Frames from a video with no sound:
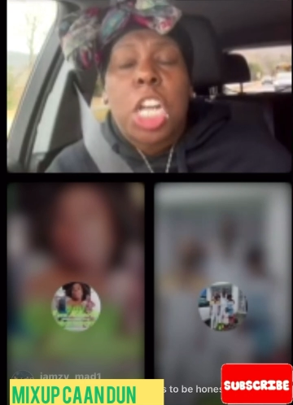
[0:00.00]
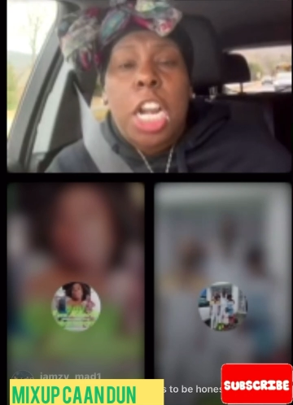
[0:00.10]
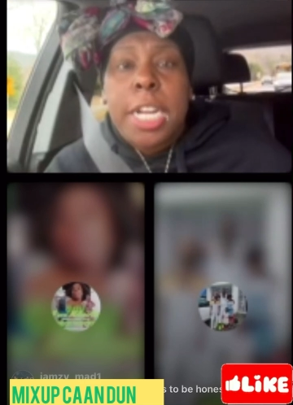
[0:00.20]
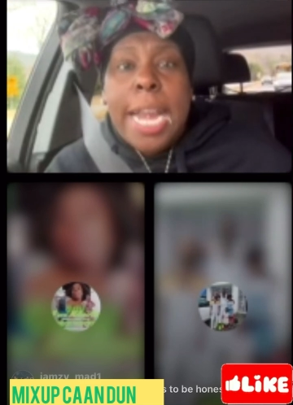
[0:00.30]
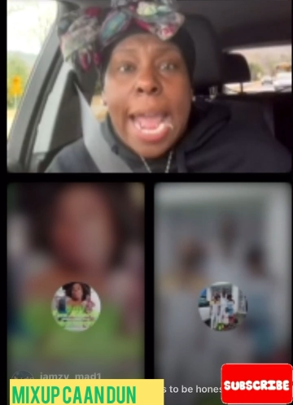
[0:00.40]

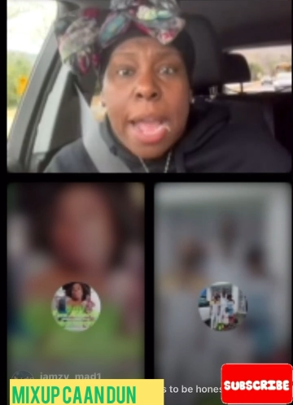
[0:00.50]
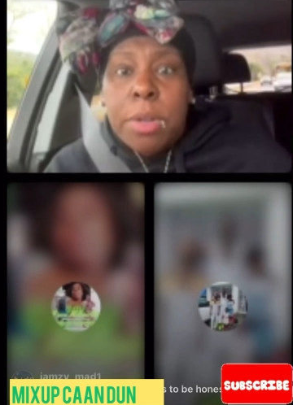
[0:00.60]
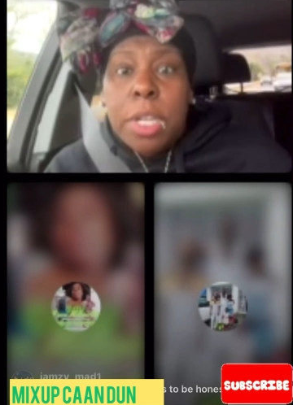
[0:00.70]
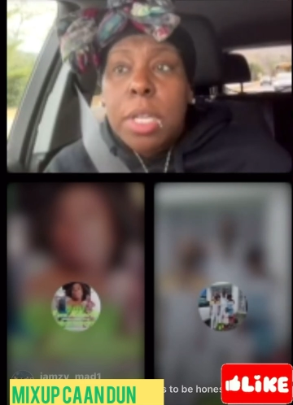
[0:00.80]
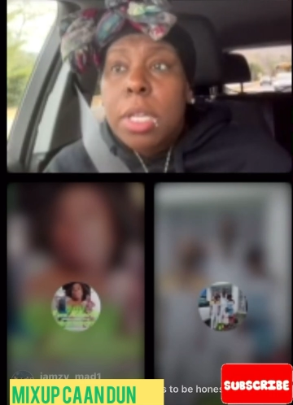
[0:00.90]
shut it
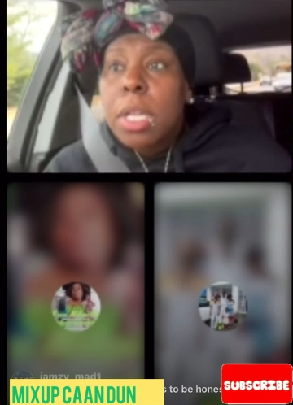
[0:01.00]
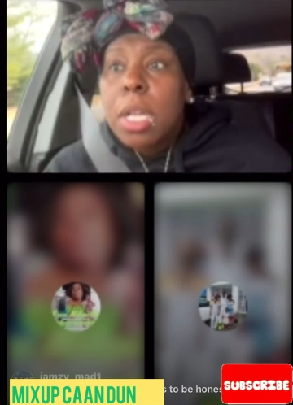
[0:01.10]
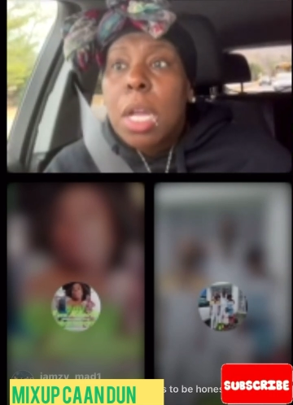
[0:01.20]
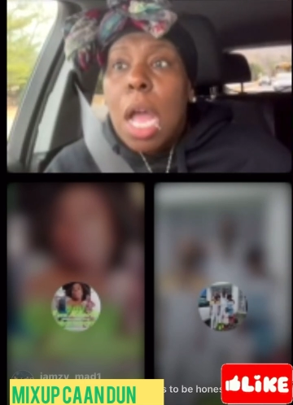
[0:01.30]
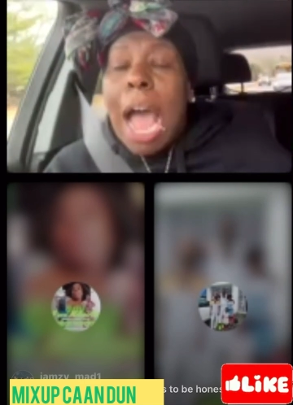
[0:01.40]
down.
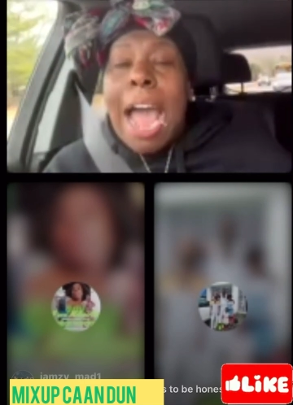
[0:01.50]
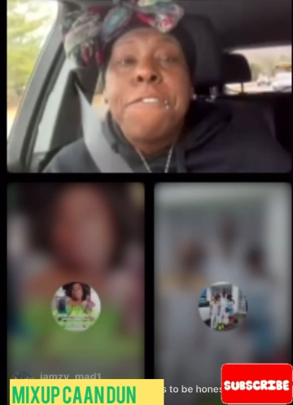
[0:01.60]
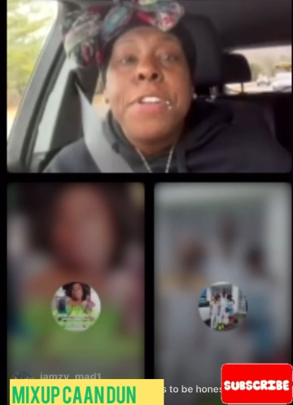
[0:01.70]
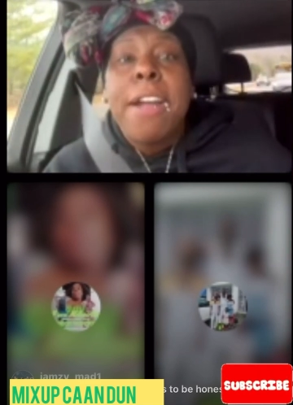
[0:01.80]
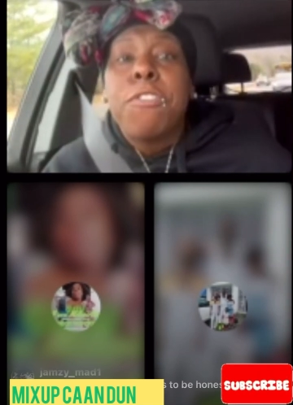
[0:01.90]
I've
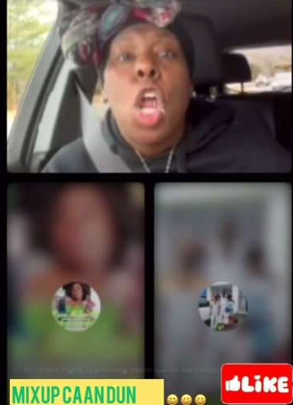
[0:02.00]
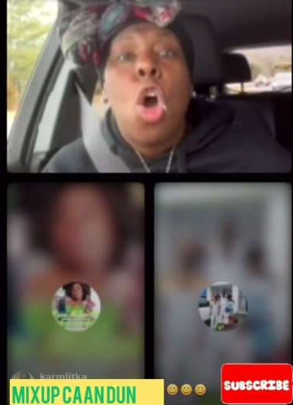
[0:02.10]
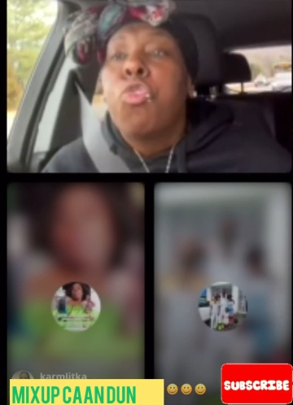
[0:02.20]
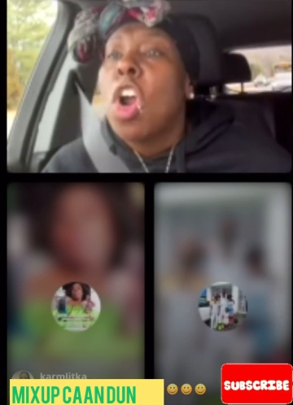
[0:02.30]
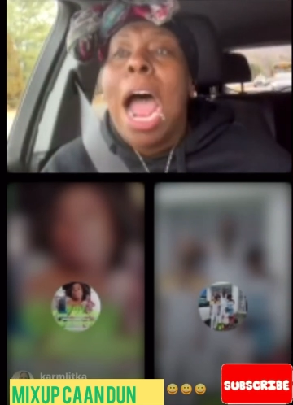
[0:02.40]
never, no,
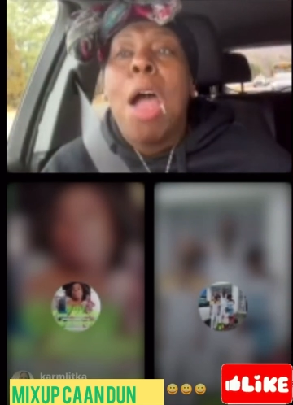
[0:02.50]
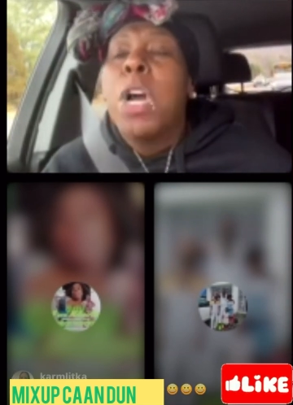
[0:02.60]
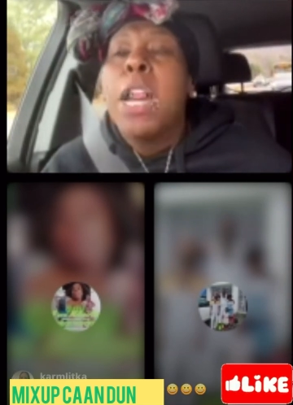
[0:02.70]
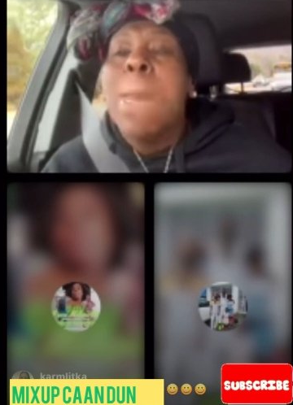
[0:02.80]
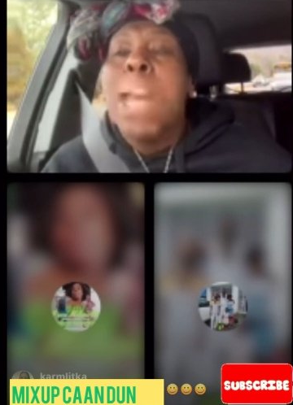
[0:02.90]
I
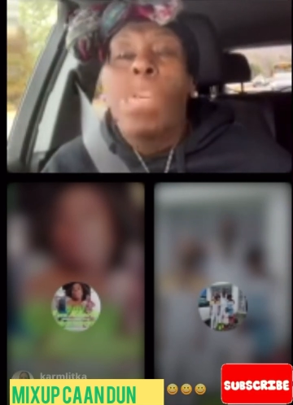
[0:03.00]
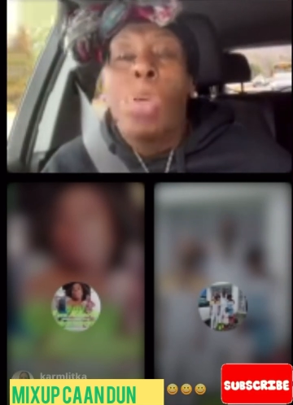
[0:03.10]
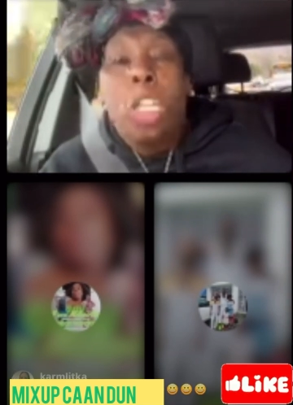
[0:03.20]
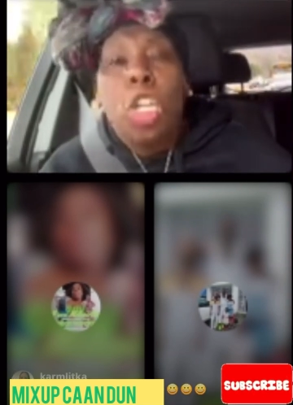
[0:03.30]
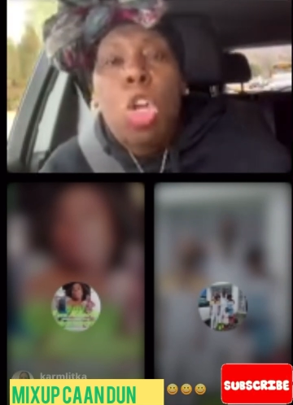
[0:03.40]
wouldn't make,
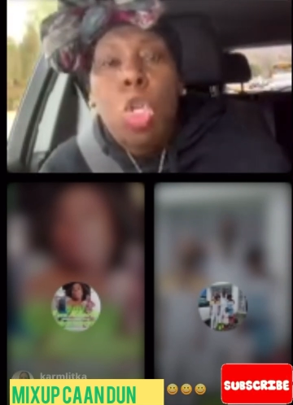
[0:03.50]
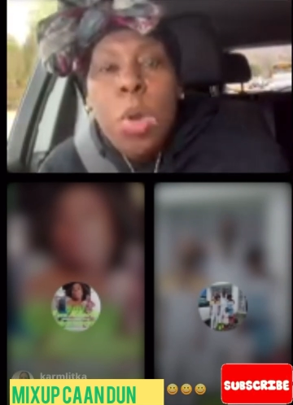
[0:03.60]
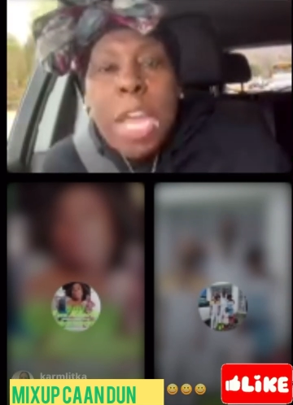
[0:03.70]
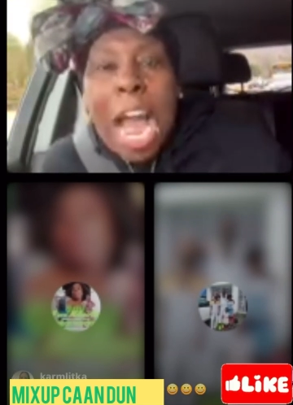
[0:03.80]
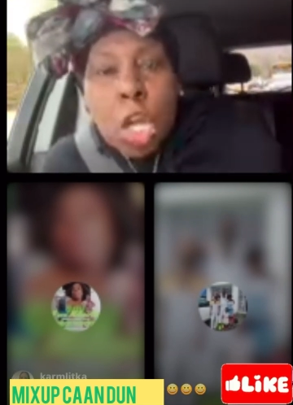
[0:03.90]
yo,
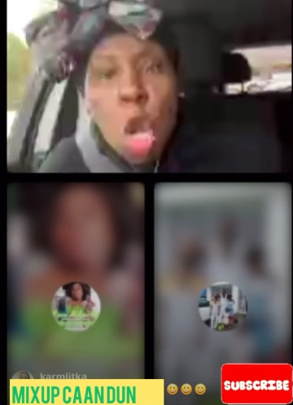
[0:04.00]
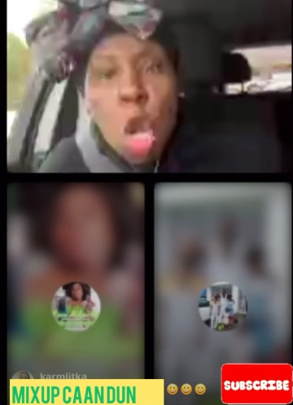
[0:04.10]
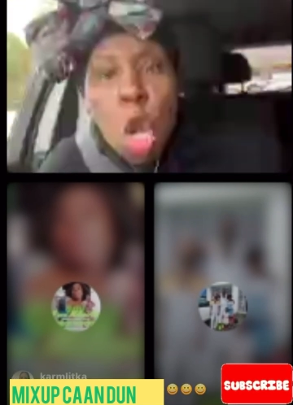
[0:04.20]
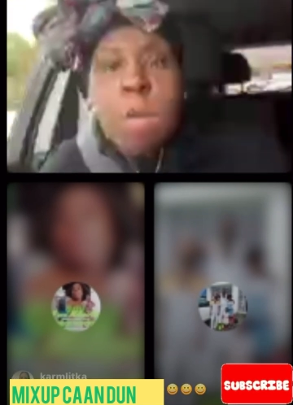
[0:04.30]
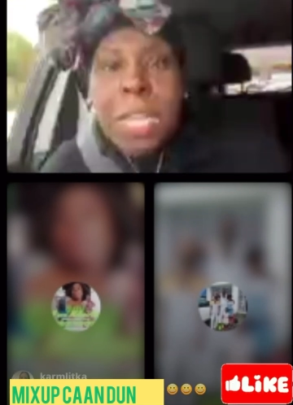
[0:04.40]
Dewey a
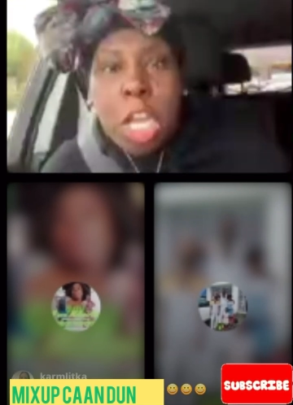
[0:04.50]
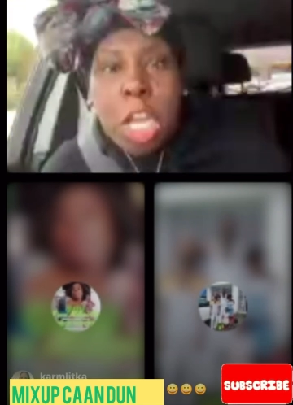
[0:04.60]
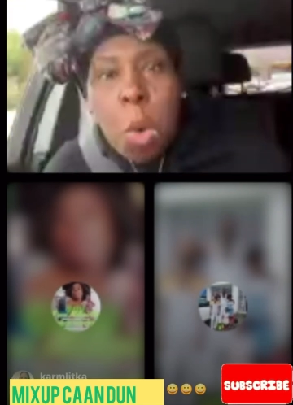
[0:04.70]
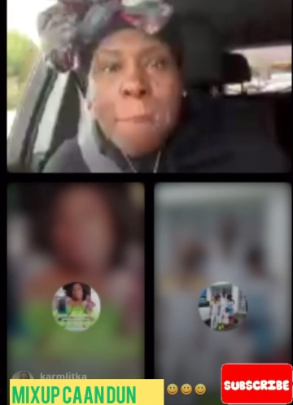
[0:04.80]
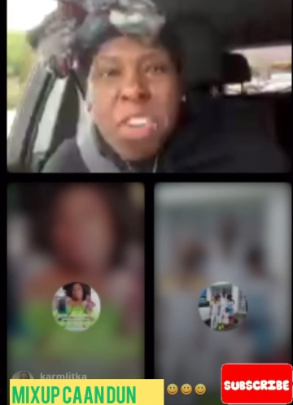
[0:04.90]
clown to me now. You
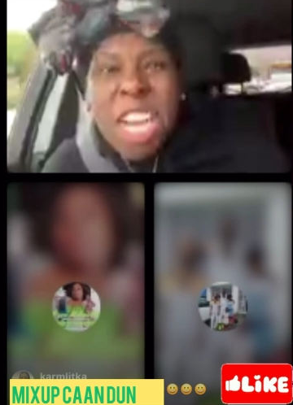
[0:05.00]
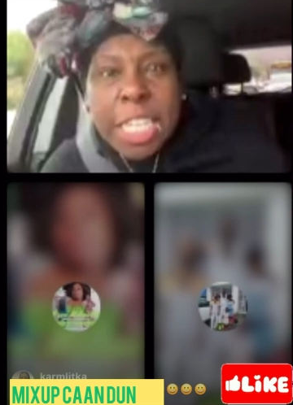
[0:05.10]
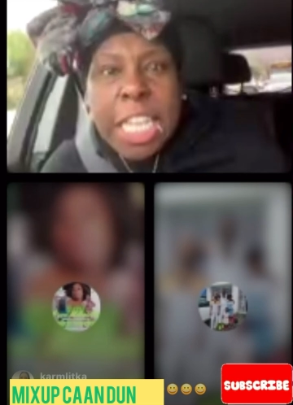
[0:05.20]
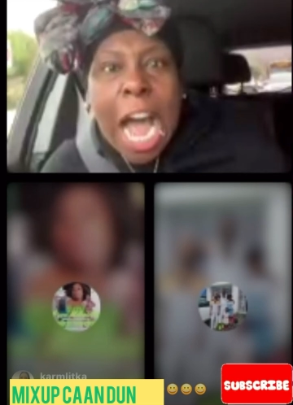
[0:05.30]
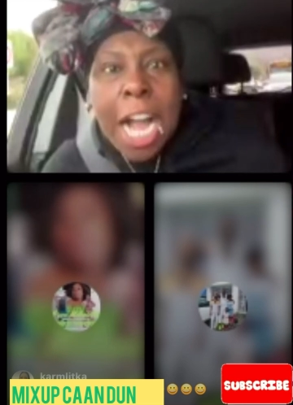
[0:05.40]
want me really
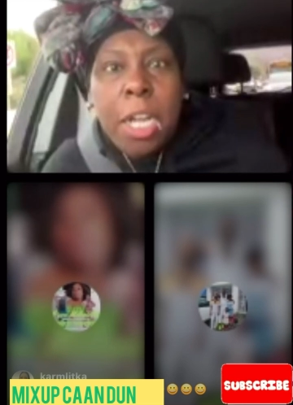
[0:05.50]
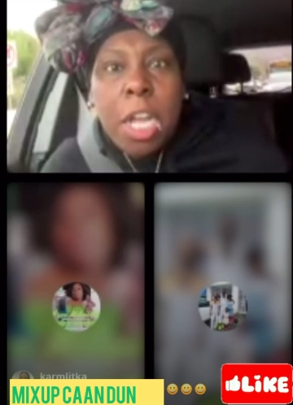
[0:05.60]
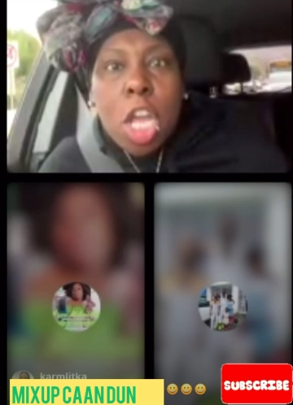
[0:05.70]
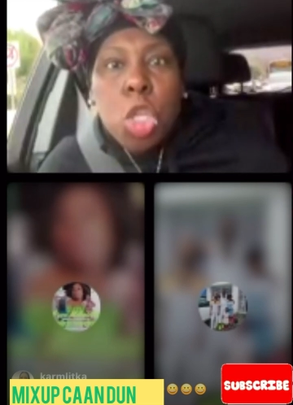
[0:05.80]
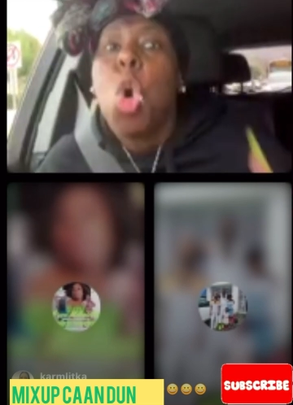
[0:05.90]
talk?
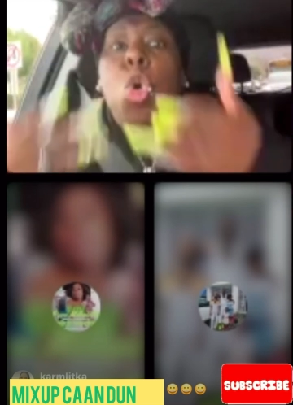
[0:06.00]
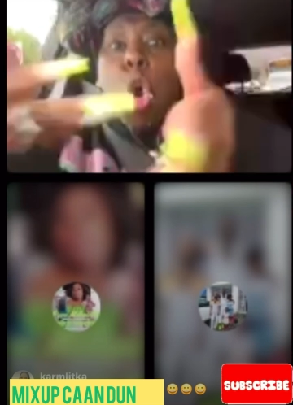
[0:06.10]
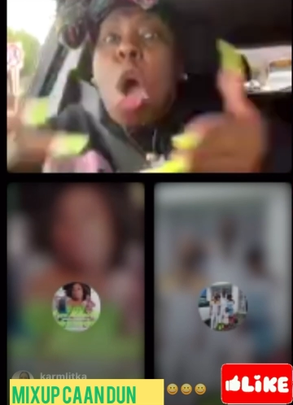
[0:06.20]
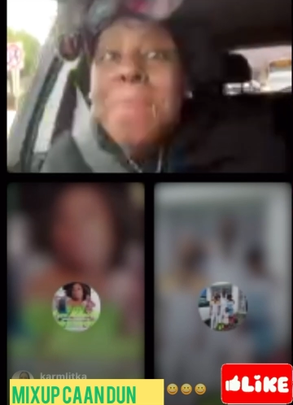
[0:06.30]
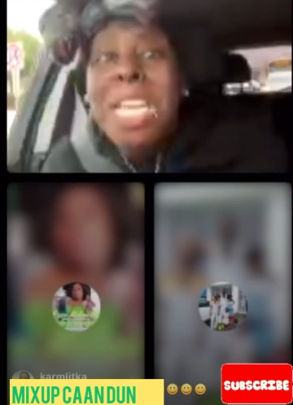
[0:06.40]
You
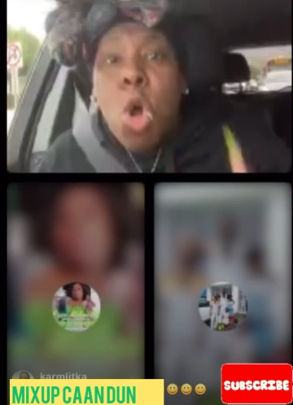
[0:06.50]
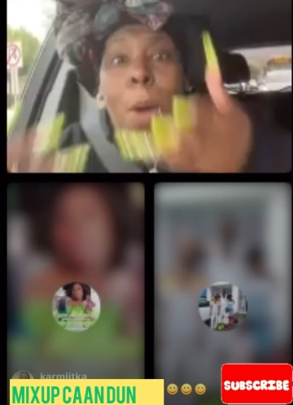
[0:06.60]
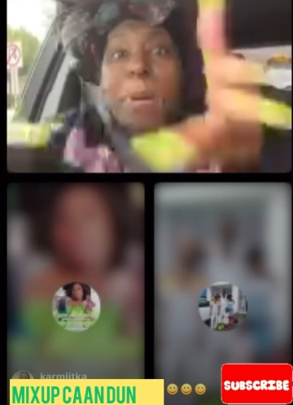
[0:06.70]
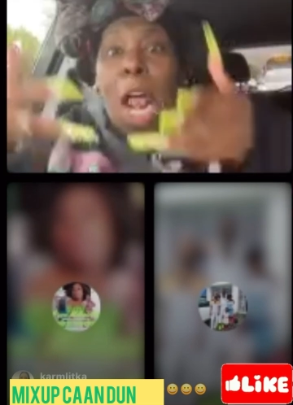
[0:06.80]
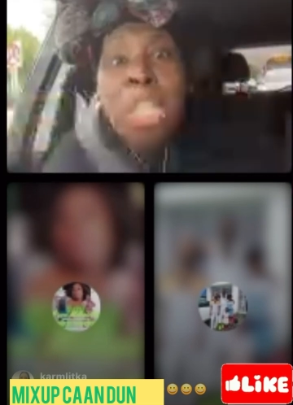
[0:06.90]
know me, no
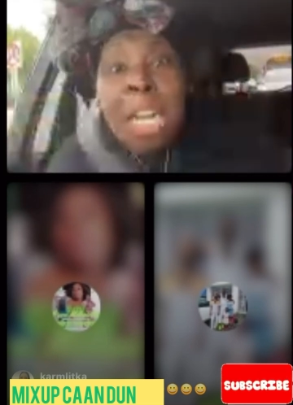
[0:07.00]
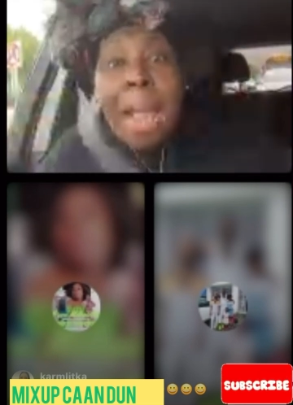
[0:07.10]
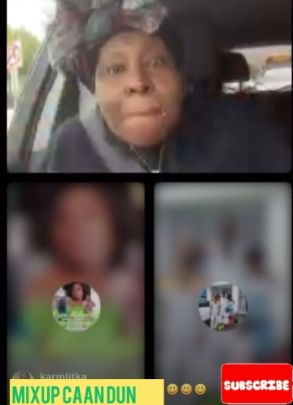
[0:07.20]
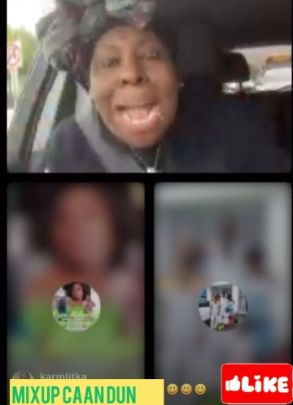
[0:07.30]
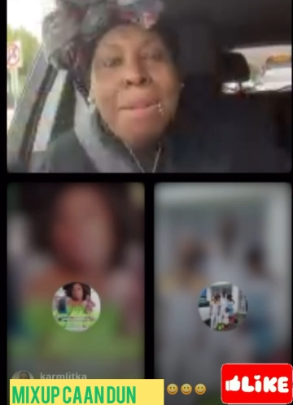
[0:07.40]
blood
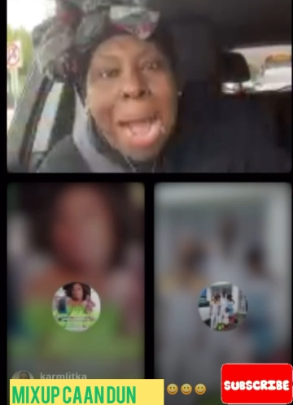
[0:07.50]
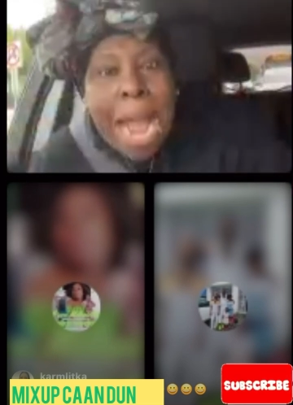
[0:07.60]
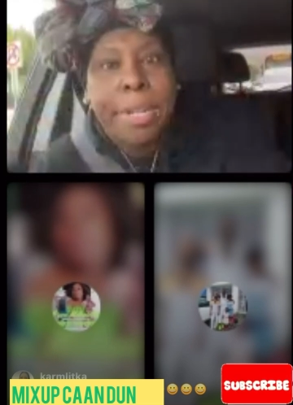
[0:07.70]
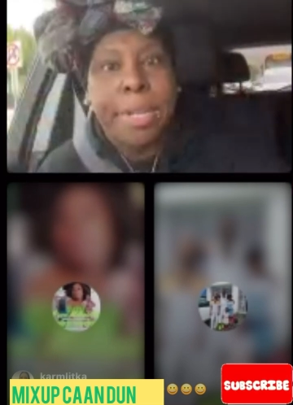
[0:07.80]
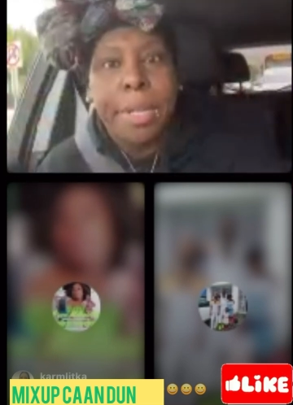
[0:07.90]
clot bad man.